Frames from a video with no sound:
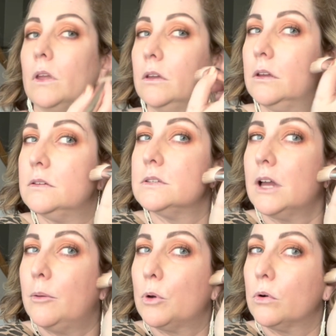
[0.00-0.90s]
And
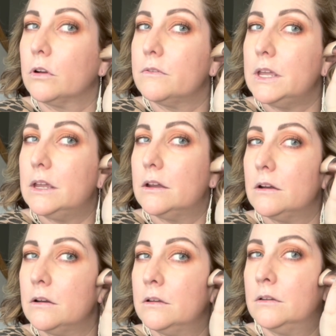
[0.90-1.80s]
top corner of the
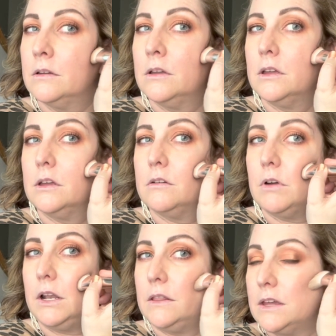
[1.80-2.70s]
ear,
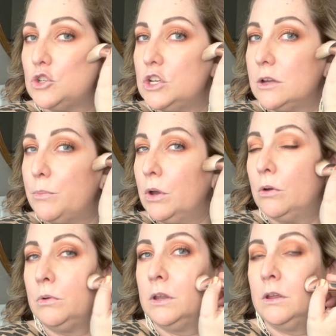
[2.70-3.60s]
finding that
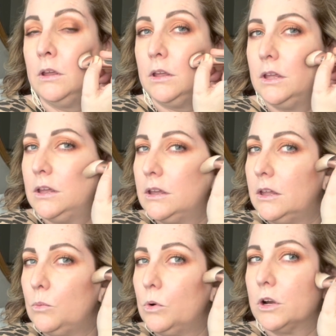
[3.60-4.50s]
cheekbone
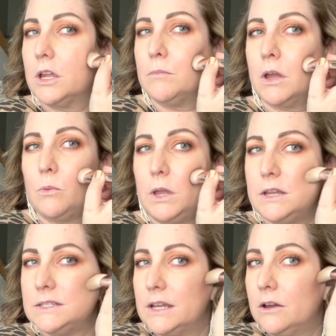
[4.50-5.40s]
and working my
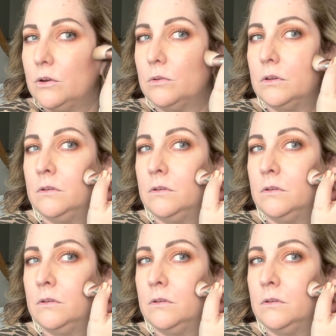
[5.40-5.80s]
way down.